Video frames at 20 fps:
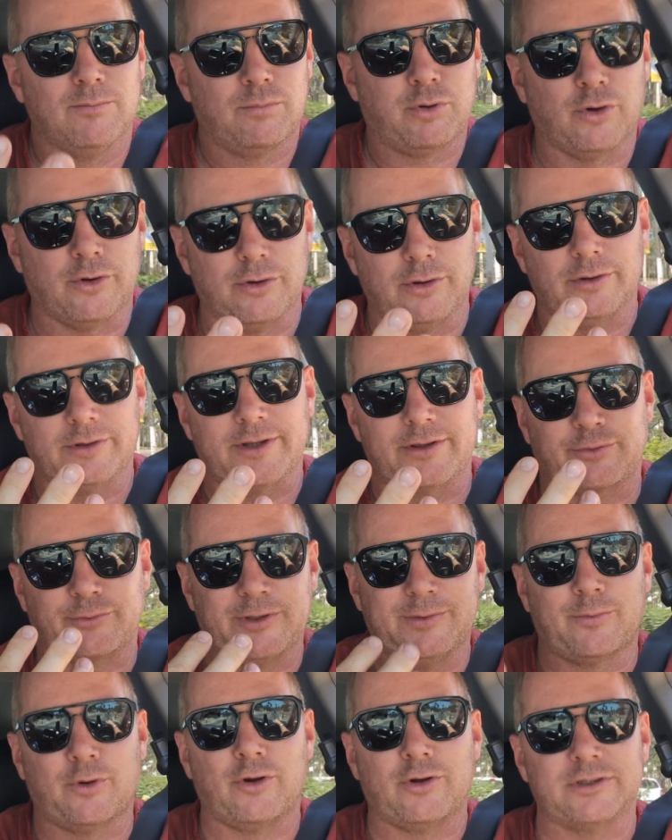Pull the
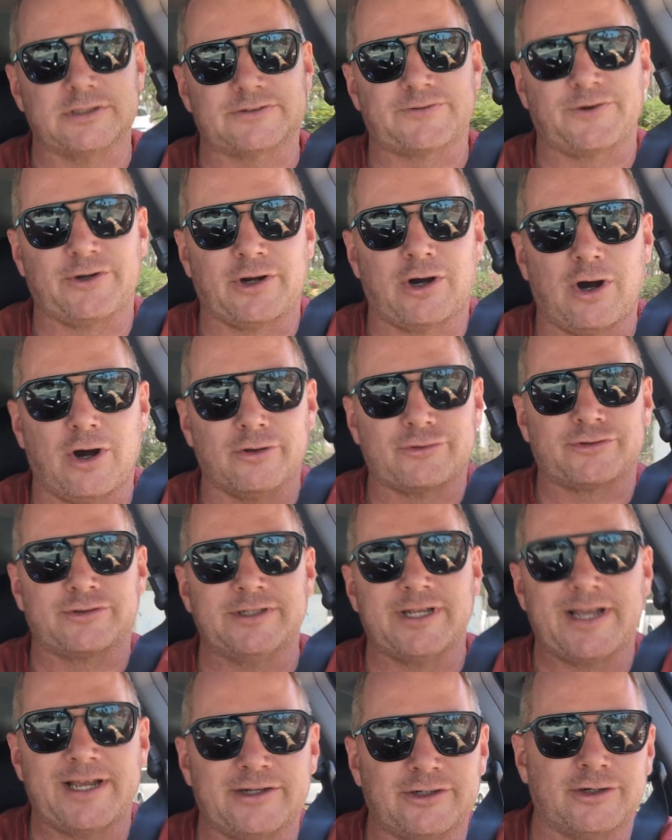3 bolts for your
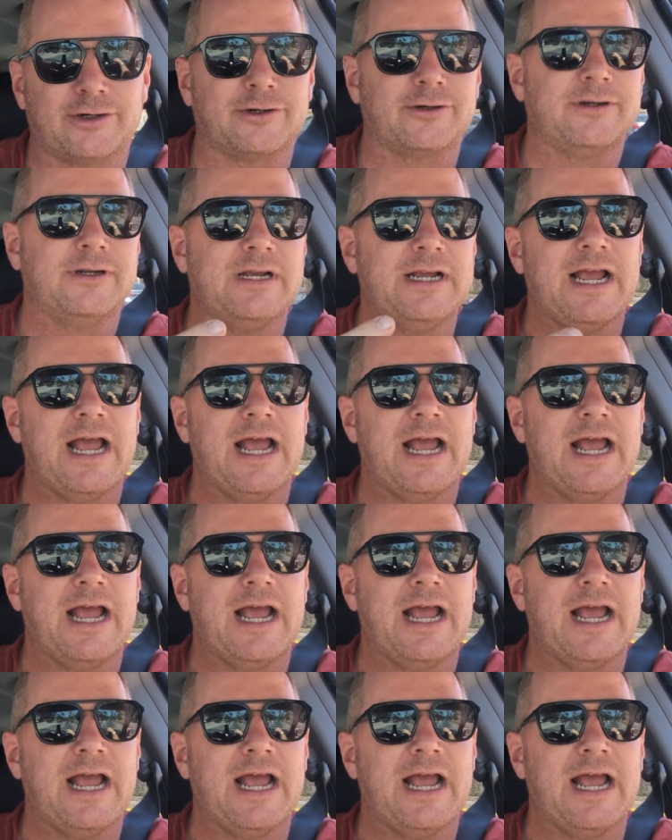alternator,